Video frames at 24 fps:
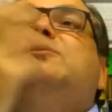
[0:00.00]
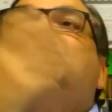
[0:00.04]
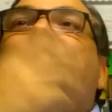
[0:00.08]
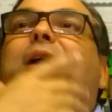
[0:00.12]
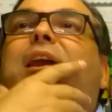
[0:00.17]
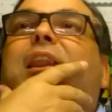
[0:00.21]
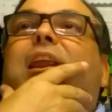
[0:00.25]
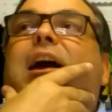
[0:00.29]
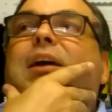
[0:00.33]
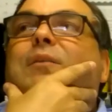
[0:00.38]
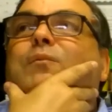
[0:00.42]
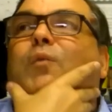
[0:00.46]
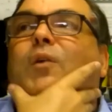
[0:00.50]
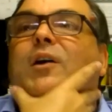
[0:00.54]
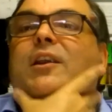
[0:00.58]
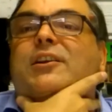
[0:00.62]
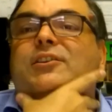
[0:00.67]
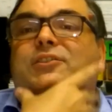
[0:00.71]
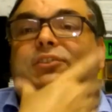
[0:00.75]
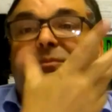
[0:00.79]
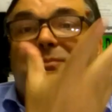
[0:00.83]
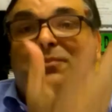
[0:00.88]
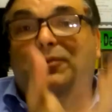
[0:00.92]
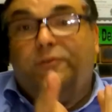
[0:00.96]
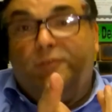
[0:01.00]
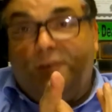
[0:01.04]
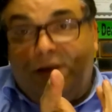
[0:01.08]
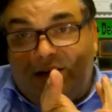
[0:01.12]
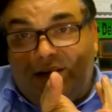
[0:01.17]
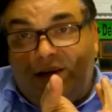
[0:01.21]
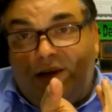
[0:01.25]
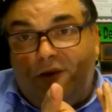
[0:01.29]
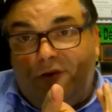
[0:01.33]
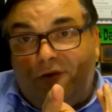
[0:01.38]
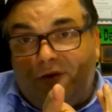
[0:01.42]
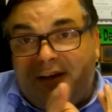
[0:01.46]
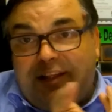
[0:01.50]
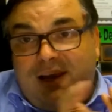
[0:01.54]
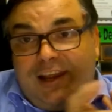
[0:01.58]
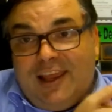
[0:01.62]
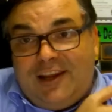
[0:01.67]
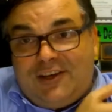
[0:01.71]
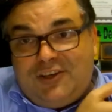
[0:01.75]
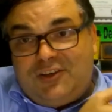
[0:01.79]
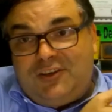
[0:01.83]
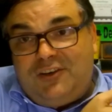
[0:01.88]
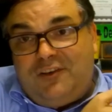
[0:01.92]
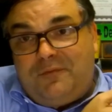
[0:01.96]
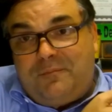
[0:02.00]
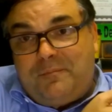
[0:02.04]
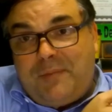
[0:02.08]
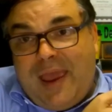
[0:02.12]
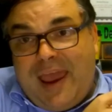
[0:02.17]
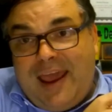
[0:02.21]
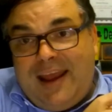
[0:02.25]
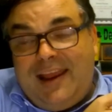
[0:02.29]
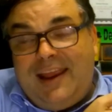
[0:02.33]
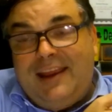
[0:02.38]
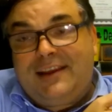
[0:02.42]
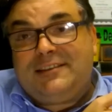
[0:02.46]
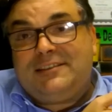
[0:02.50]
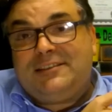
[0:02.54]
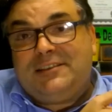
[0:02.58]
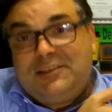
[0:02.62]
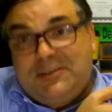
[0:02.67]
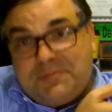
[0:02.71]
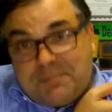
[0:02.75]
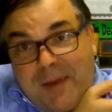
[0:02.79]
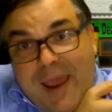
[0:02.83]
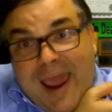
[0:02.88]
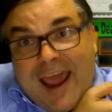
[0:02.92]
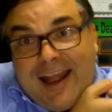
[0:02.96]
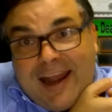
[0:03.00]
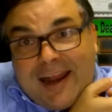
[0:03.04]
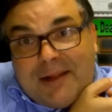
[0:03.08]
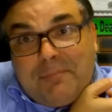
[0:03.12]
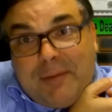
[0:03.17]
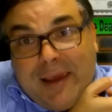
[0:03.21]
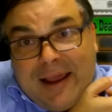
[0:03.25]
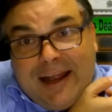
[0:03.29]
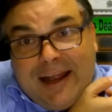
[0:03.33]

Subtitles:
well, I wanted to build a little collection of Pateks. It's Patek.